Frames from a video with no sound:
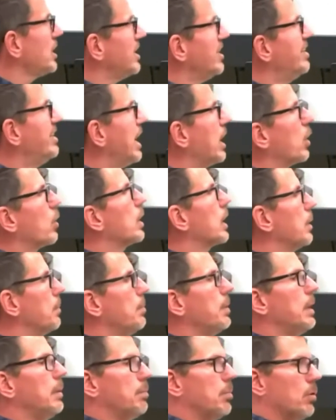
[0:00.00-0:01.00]
daring
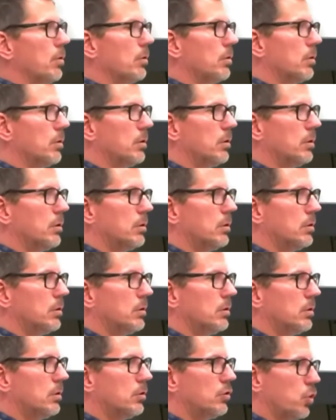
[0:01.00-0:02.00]
people
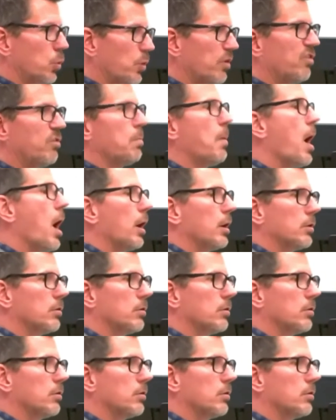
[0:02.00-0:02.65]
to respond.